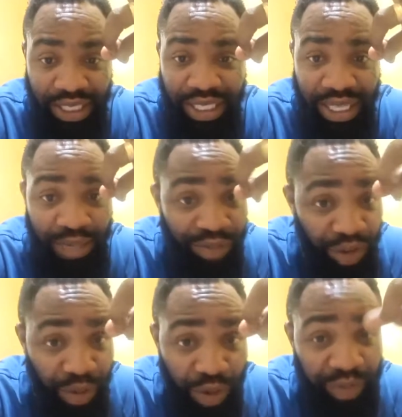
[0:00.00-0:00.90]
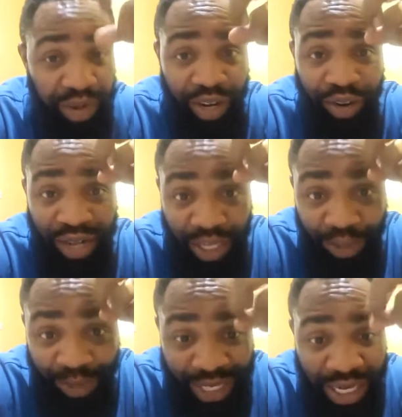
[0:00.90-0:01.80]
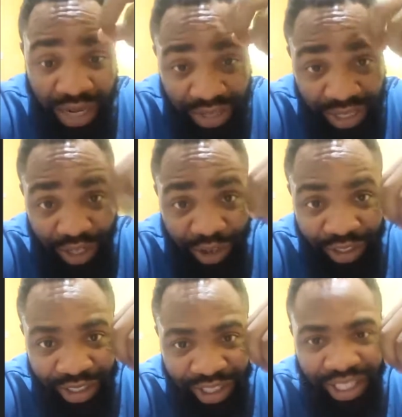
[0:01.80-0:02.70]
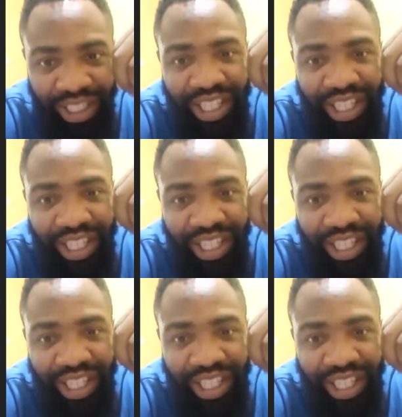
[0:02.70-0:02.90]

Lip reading: this same humor we've been recognized within and outside the country.